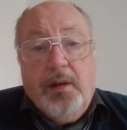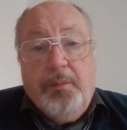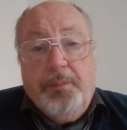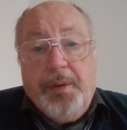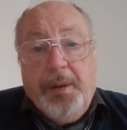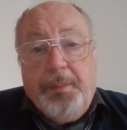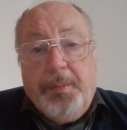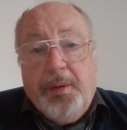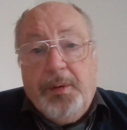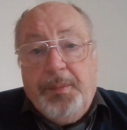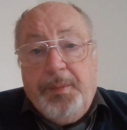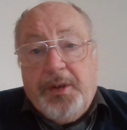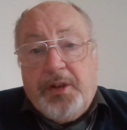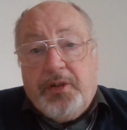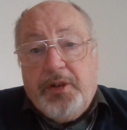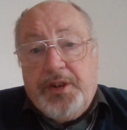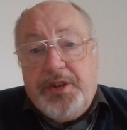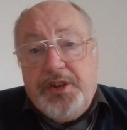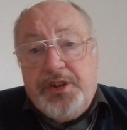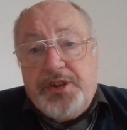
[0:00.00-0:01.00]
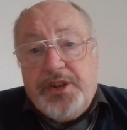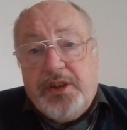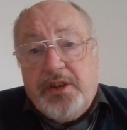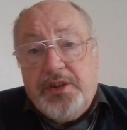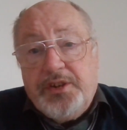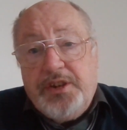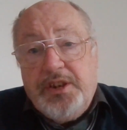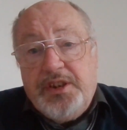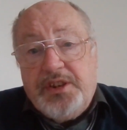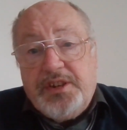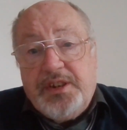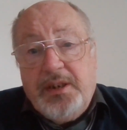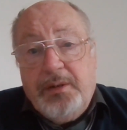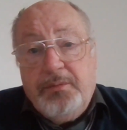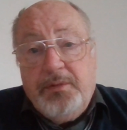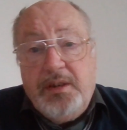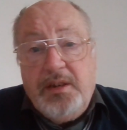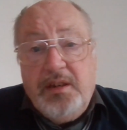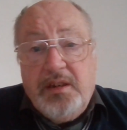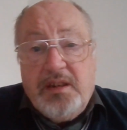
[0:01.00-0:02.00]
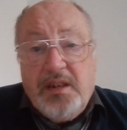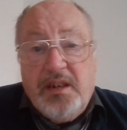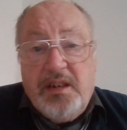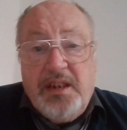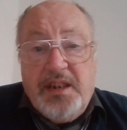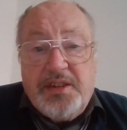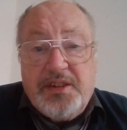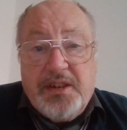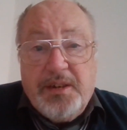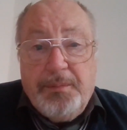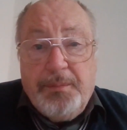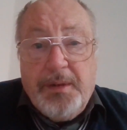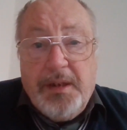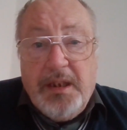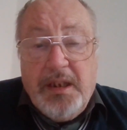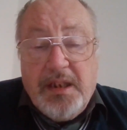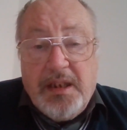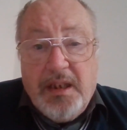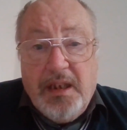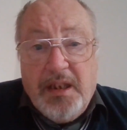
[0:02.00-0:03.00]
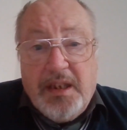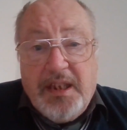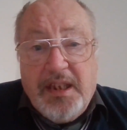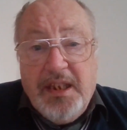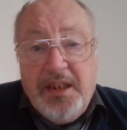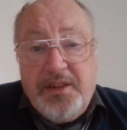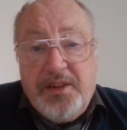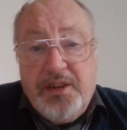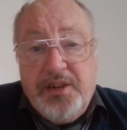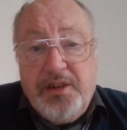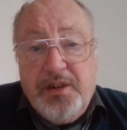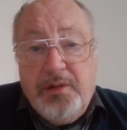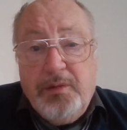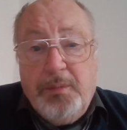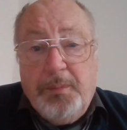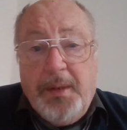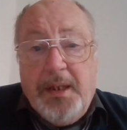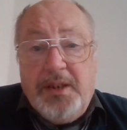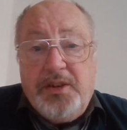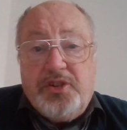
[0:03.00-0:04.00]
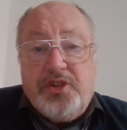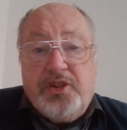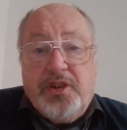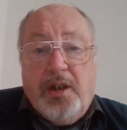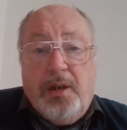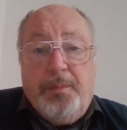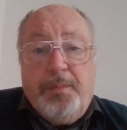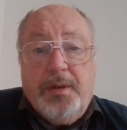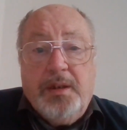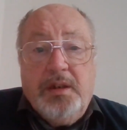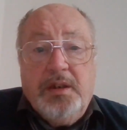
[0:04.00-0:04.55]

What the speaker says: People will be criticising, saying, well, you can't ask a kid to do a man's job.